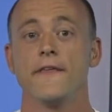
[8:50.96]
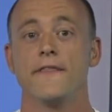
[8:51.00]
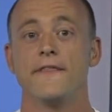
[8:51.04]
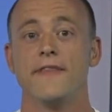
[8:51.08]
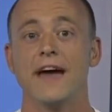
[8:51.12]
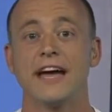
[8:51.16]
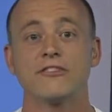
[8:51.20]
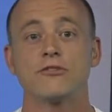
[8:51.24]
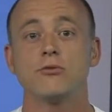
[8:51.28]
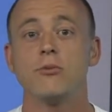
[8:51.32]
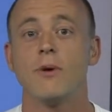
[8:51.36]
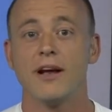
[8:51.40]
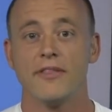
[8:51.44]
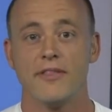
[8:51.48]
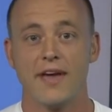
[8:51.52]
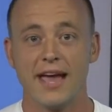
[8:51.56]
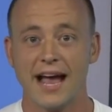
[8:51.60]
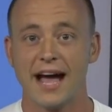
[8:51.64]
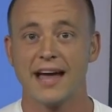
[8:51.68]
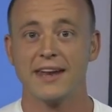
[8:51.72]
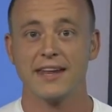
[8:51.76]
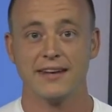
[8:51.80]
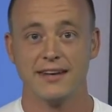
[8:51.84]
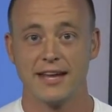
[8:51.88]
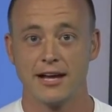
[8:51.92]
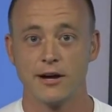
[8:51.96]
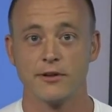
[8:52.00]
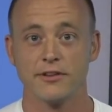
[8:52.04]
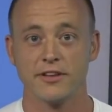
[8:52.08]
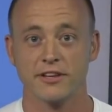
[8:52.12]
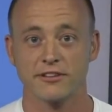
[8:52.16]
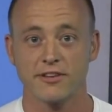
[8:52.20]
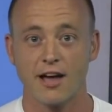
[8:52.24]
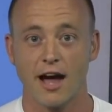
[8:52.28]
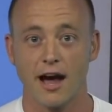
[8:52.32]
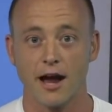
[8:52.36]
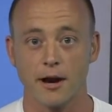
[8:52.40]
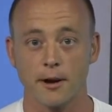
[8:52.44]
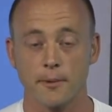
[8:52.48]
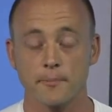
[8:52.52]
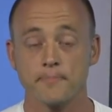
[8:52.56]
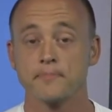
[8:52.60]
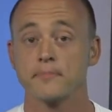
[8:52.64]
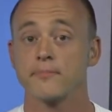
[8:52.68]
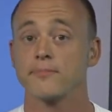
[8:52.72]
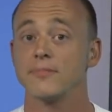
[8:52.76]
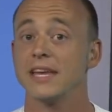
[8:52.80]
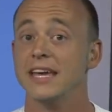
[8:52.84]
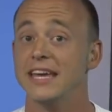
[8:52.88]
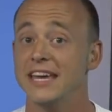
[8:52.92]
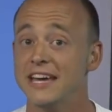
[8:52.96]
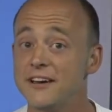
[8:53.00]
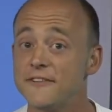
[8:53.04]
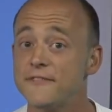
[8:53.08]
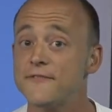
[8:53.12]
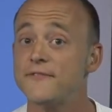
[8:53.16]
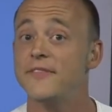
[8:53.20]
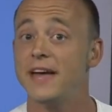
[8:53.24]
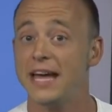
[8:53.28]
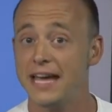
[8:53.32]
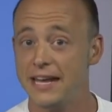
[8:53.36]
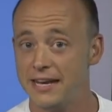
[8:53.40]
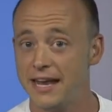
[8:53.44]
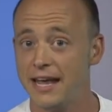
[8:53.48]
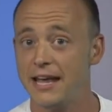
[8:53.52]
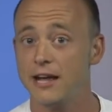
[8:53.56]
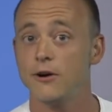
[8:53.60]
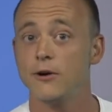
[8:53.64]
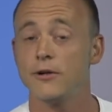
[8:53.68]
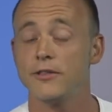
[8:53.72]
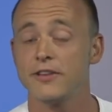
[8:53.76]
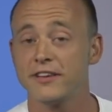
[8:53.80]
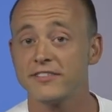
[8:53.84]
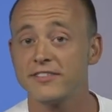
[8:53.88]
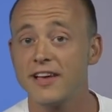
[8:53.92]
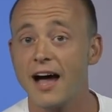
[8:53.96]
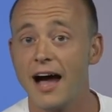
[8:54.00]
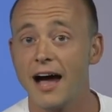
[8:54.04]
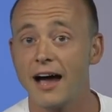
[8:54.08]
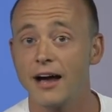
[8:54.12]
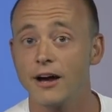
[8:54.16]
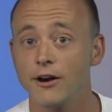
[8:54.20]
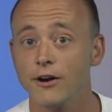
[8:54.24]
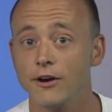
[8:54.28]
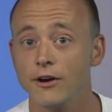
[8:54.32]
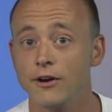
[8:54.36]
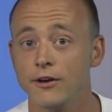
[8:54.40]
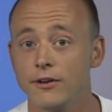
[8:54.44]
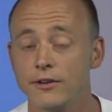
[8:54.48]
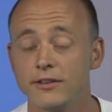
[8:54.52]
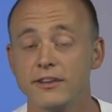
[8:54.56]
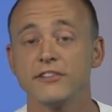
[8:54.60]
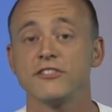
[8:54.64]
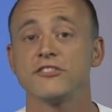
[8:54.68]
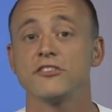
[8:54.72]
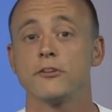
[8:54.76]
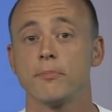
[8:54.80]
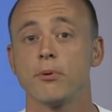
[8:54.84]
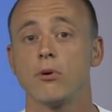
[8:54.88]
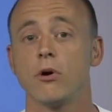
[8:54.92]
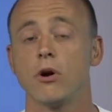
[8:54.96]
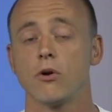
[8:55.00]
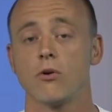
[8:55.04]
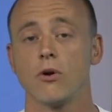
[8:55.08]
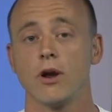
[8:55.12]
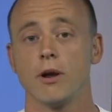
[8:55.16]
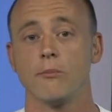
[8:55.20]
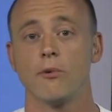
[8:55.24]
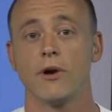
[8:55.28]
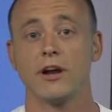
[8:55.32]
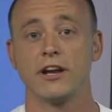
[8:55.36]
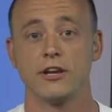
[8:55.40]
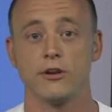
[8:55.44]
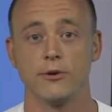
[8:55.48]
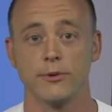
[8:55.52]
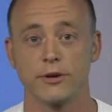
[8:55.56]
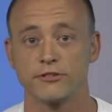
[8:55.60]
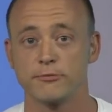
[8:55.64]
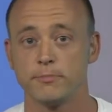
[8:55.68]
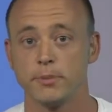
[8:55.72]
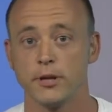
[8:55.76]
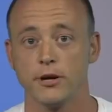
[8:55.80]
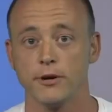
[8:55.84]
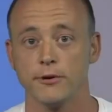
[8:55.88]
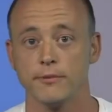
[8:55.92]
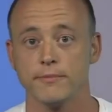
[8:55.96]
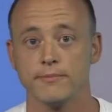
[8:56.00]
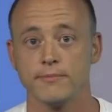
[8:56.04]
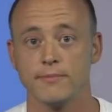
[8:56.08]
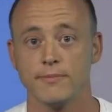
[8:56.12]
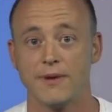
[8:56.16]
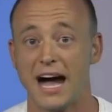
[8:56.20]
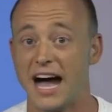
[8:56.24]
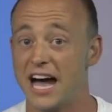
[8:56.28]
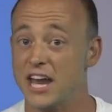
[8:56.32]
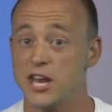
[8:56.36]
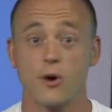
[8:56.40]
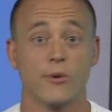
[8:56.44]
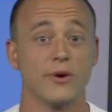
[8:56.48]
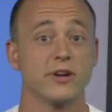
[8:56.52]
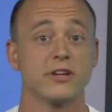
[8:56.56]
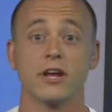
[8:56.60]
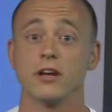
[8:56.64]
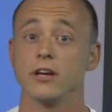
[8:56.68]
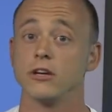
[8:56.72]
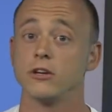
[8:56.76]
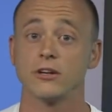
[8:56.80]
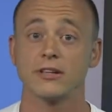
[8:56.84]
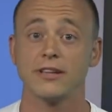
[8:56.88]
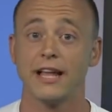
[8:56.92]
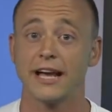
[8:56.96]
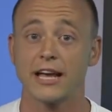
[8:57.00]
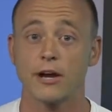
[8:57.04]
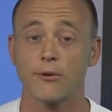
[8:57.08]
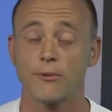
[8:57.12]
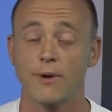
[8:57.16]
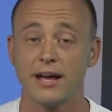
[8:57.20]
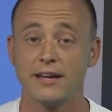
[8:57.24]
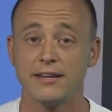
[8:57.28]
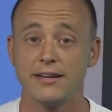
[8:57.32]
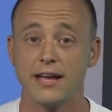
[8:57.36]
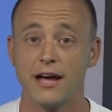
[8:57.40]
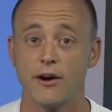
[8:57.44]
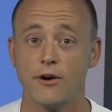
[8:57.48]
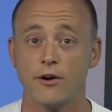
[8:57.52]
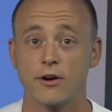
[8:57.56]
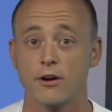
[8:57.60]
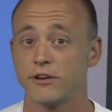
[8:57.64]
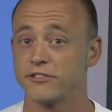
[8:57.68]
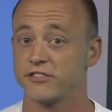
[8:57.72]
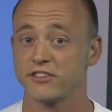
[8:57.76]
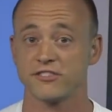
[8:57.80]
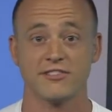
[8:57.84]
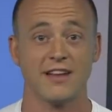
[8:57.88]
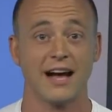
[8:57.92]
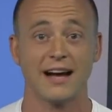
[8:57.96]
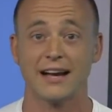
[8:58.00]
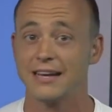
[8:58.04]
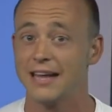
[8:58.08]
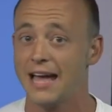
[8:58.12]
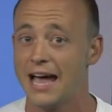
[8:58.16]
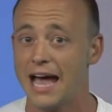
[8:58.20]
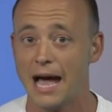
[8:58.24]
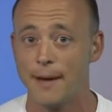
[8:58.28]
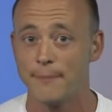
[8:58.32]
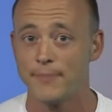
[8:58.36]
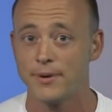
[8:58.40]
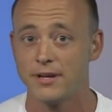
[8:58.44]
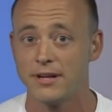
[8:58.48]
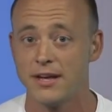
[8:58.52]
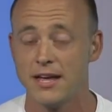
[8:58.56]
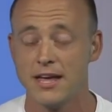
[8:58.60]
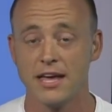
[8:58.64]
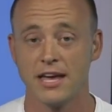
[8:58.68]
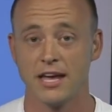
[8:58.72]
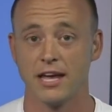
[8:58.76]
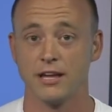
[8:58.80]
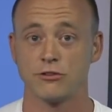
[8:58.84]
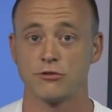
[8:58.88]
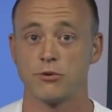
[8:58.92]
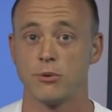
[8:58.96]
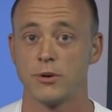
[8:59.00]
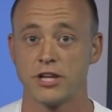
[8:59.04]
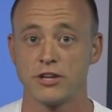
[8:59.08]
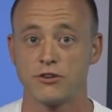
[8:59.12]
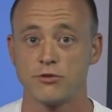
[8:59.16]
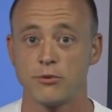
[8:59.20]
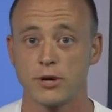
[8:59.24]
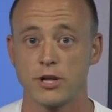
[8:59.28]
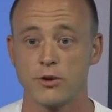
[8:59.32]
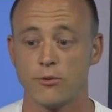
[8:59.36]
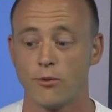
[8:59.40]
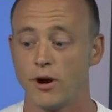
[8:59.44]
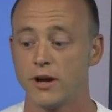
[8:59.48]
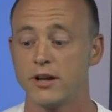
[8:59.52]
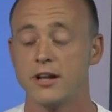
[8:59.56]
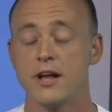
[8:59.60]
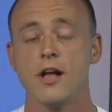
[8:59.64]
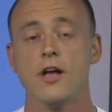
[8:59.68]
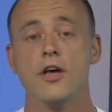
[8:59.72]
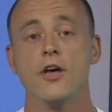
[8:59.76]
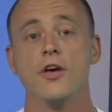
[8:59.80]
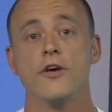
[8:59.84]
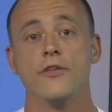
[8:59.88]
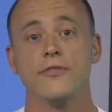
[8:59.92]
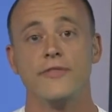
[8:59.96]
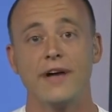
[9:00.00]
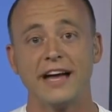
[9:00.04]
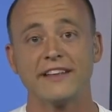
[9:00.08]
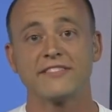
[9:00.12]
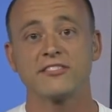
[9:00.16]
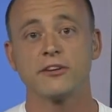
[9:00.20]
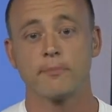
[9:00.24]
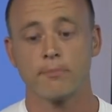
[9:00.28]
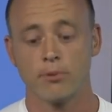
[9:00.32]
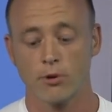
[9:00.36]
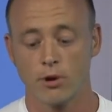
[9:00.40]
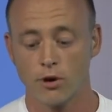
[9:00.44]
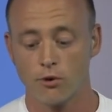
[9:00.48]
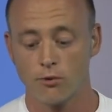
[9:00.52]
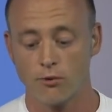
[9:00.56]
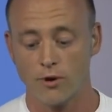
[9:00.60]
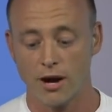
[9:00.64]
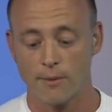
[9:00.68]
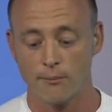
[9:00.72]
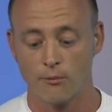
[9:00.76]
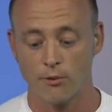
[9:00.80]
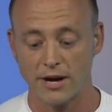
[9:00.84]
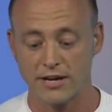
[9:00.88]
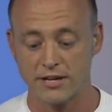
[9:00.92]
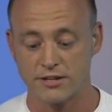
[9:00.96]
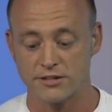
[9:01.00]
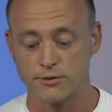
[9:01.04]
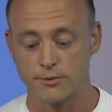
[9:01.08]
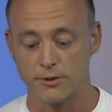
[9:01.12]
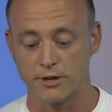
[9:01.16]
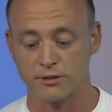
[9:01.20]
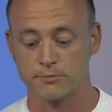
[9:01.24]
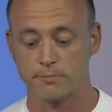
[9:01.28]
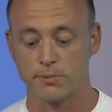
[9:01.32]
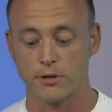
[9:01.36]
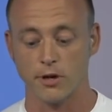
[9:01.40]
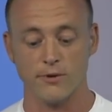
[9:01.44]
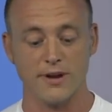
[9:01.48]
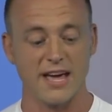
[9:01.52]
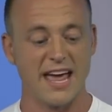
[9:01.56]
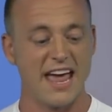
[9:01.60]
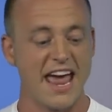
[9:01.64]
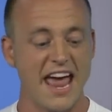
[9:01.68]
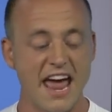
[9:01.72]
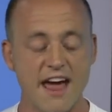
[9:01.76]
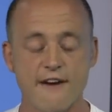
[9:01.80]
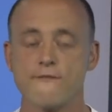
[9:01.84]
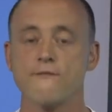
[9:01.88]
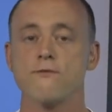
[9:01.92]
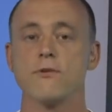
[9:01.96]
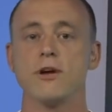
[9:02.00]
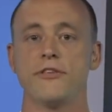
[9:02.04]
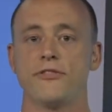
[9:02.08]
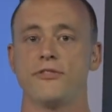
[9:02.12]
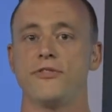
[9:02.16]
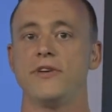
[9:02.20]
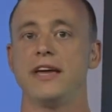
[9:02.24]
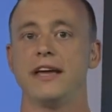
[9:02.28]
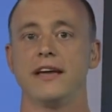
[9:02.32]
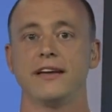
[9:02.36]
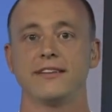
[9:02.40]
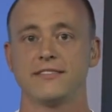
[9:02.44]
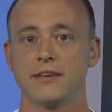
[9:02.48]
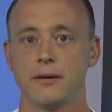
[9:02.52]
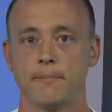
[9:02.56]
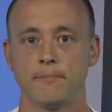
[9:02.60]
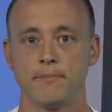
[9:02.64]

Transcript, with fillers: That's why they got to nail this hire. If they nail this hire, this is a program ready to explode. I know it doesn't look like it right now because it's not going to happen in 2021, that's a program ready to explode. Everything is